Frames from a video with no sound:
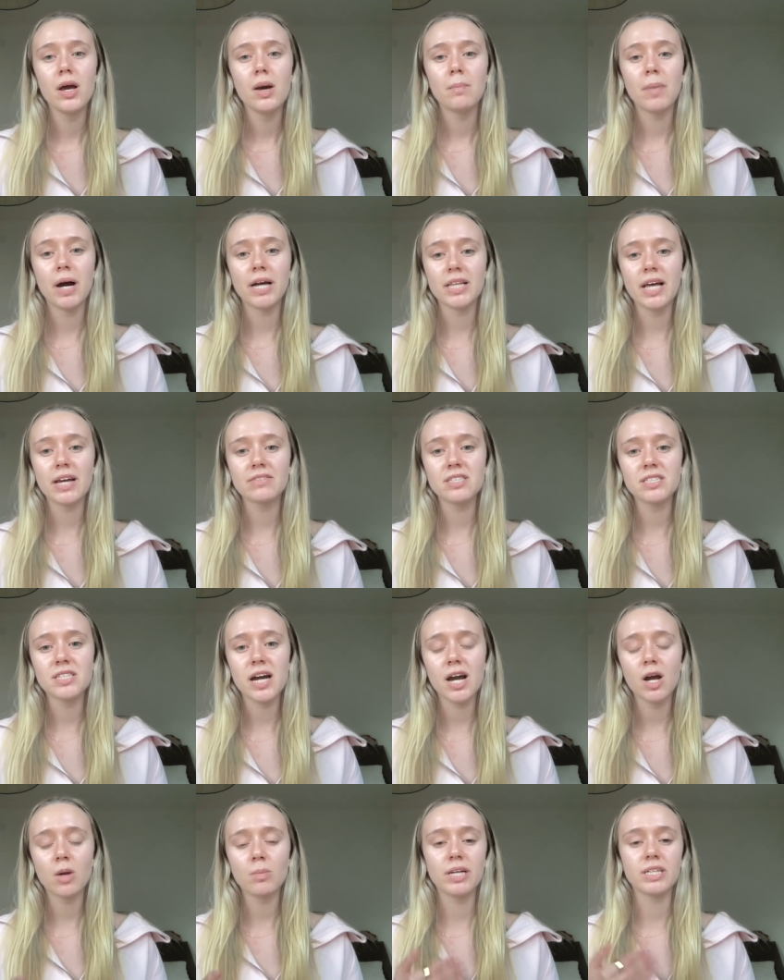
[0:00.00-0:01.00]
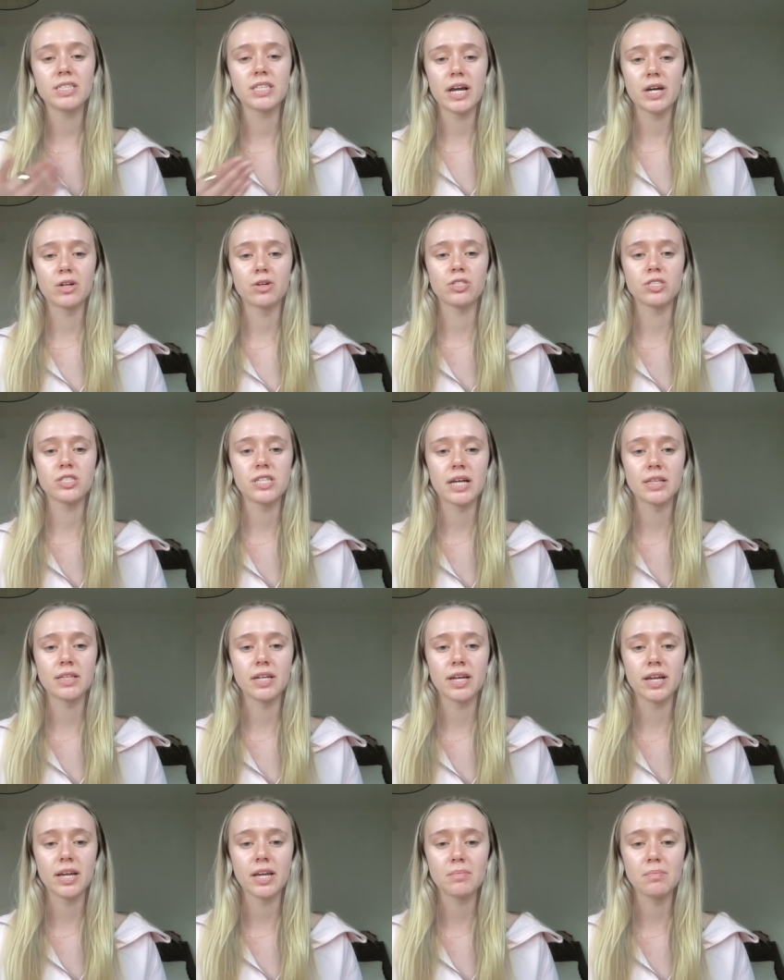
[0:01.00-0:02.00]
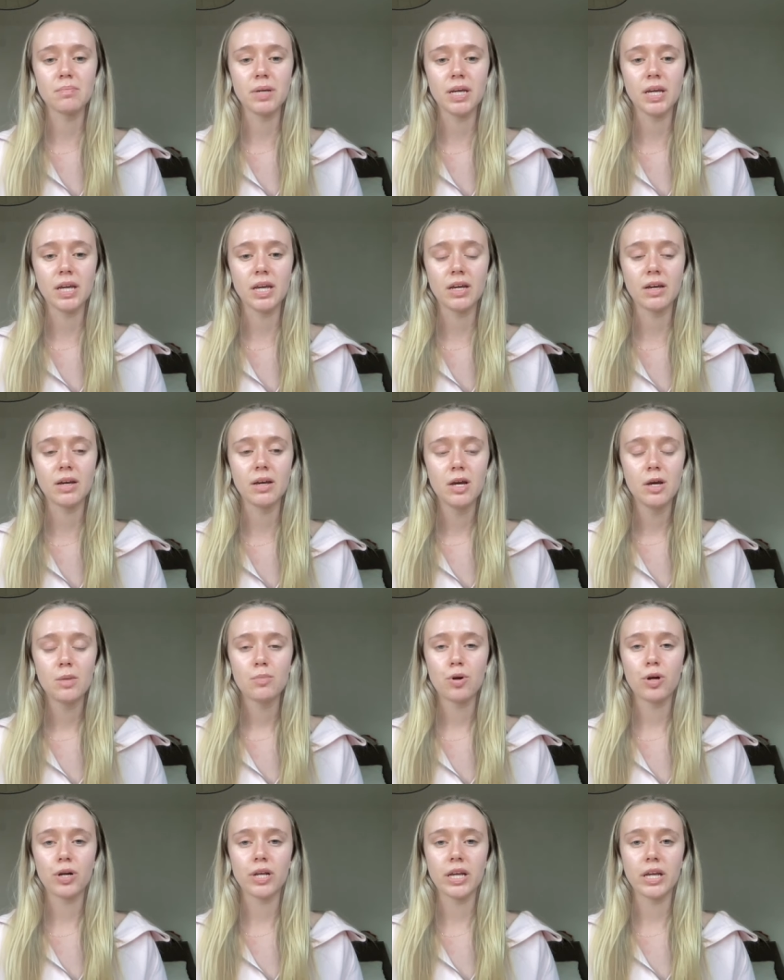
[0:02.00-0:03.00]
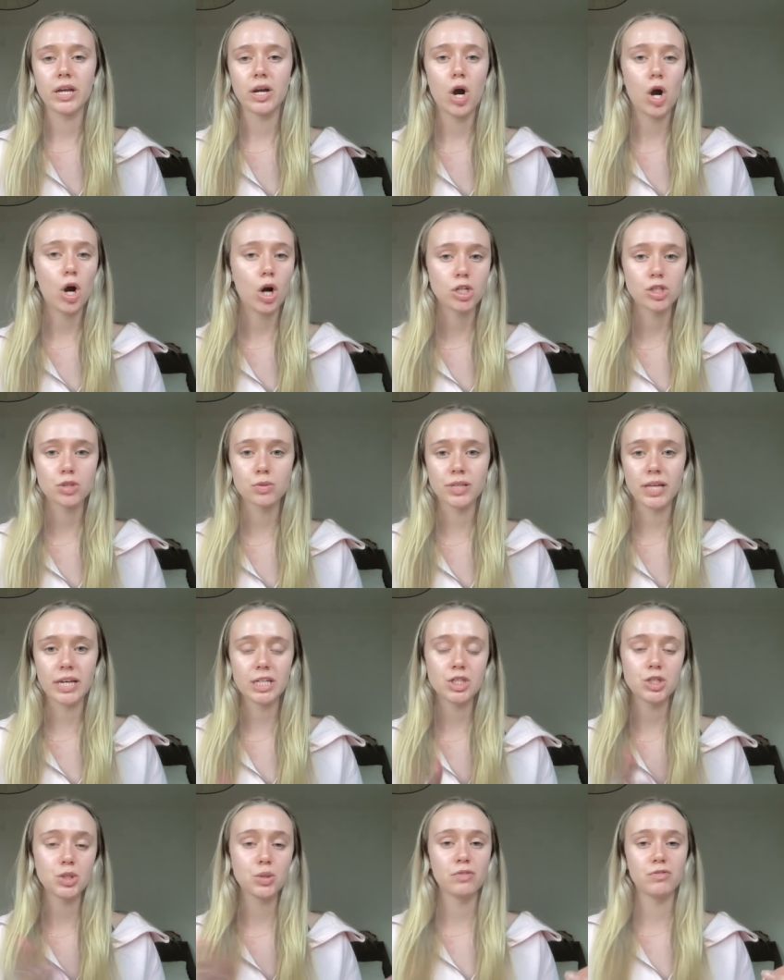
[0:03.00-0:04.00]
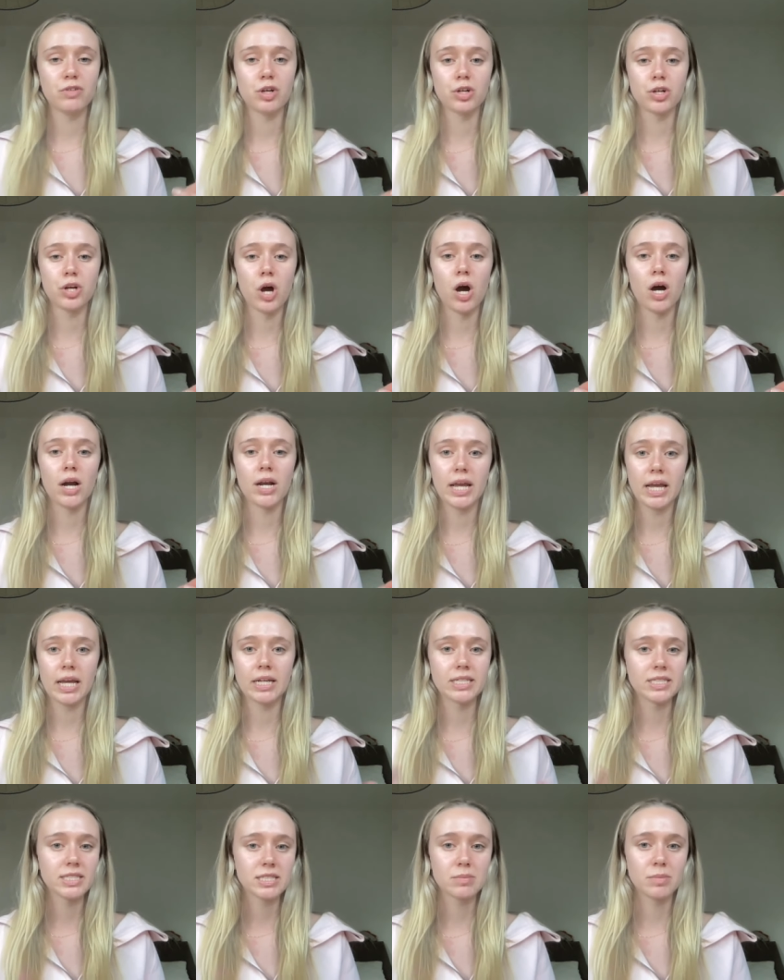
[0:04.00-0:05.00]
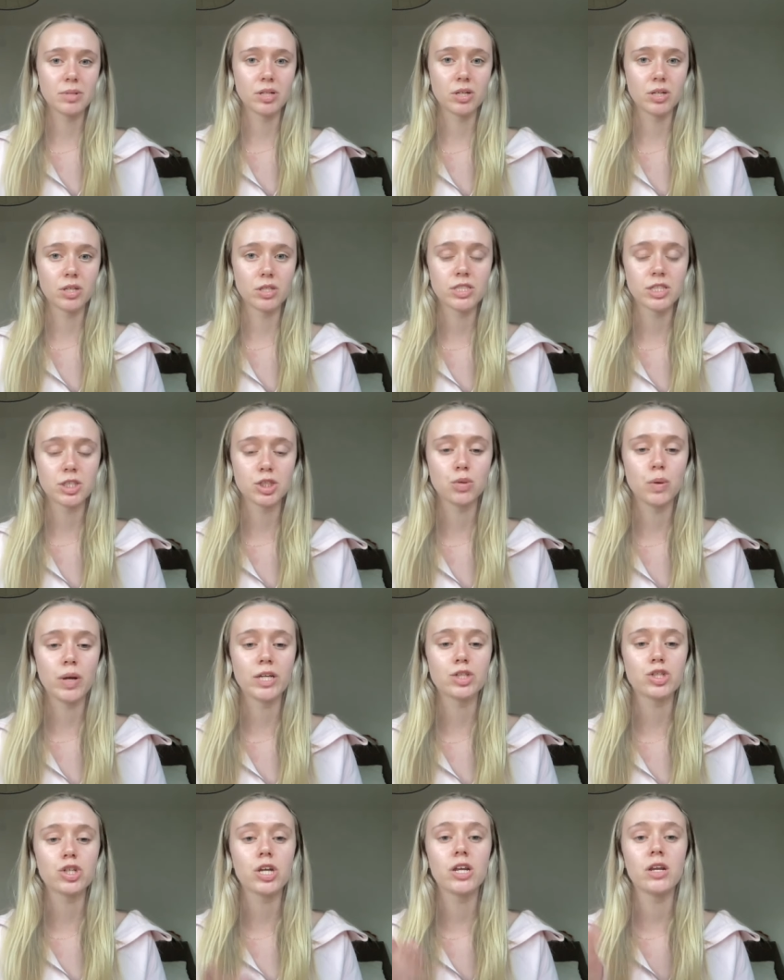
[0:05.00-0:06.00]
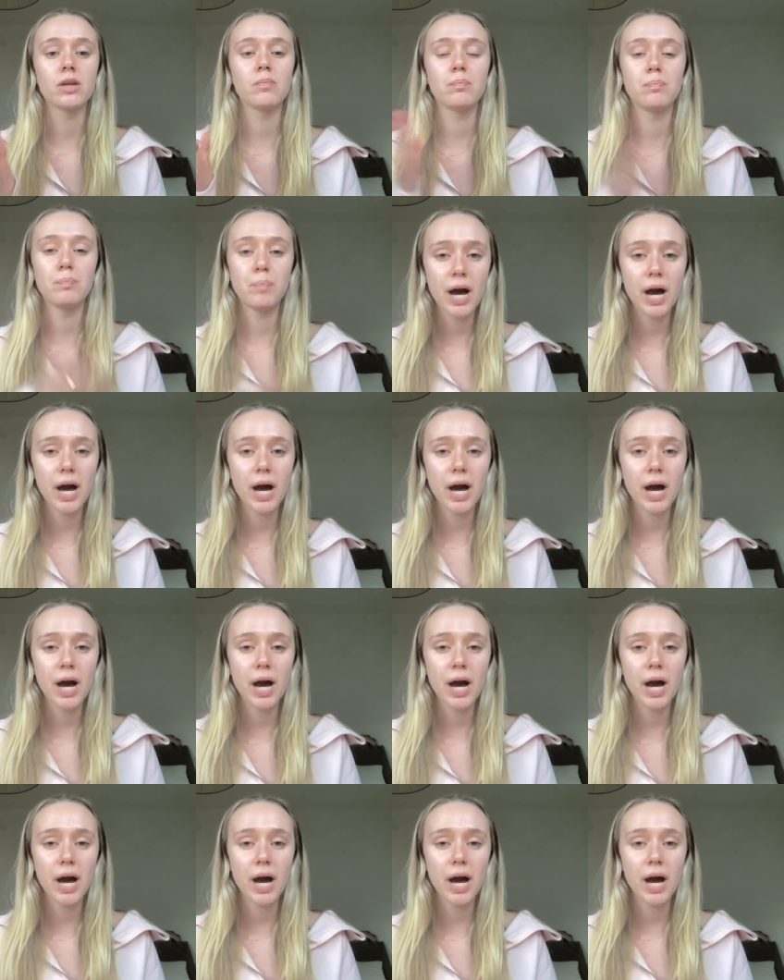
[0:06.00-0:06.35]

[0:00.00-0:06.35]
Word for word: my lifestyle because I understand that it can be pretty hard to relate to if you're not in a similar situation.